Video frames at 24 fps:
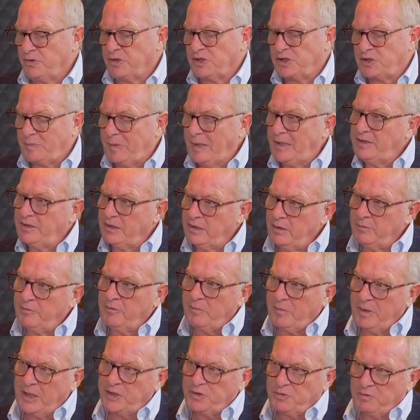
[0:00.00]
Despite the number
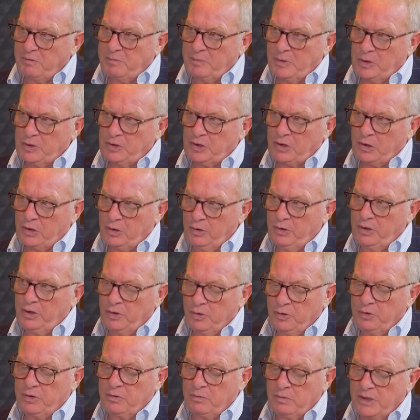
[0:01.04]
of mines we built, including
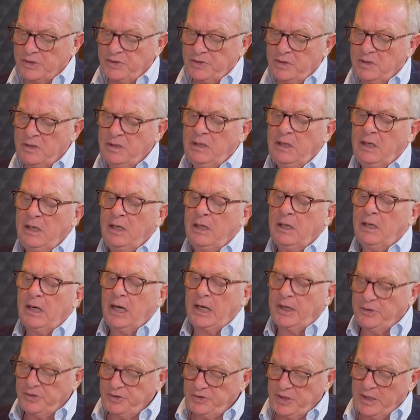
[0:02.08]
Northern Russia,
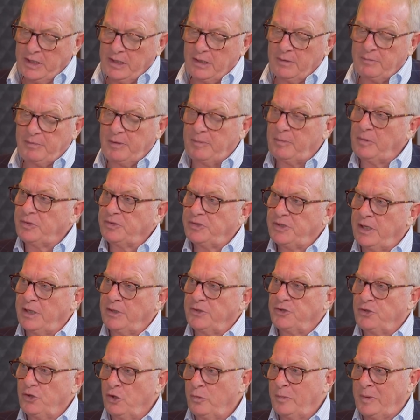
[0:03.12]
I understand that people are saying
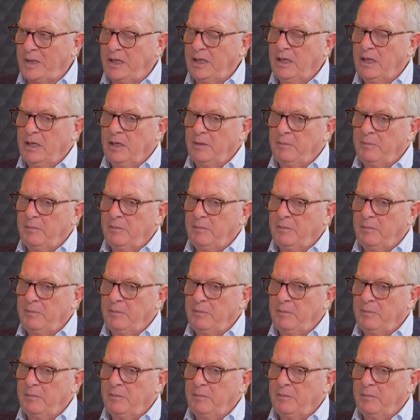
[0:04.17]
show me.